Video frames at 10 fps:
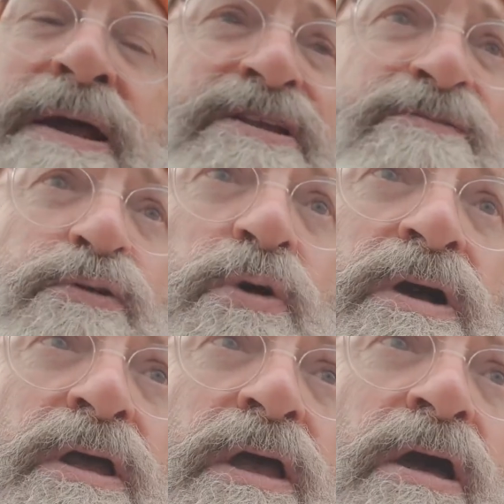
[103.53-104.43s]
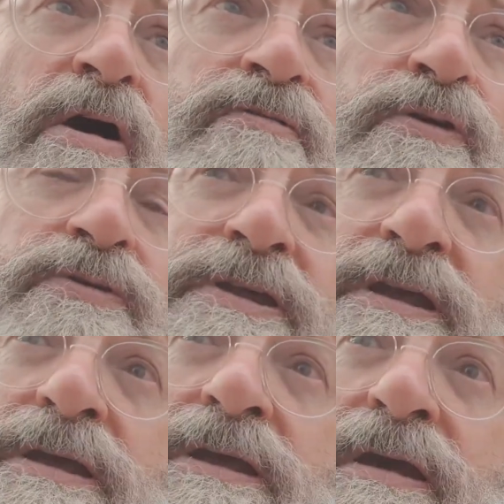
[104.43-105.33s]
of metaphor for
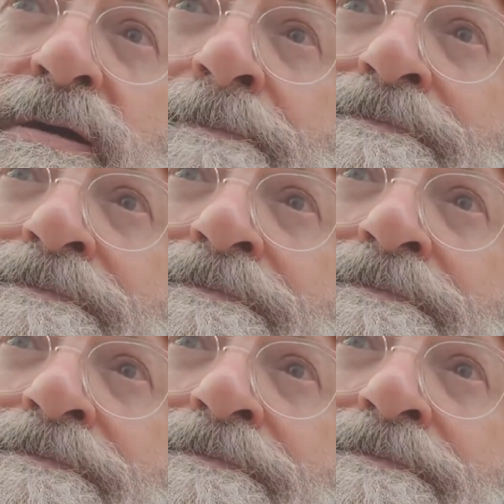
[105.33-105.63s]
the